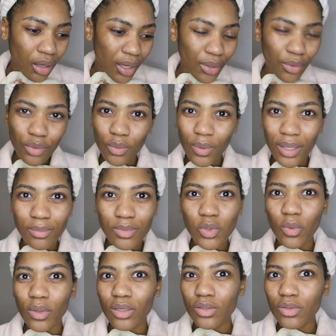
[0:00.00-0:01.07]
don't know why I'm
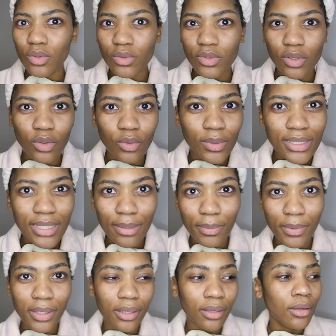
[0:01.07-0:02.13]
talking so slow. What's
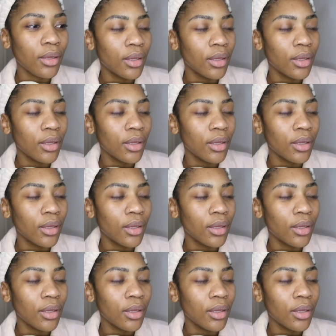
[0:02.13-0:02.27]
happening?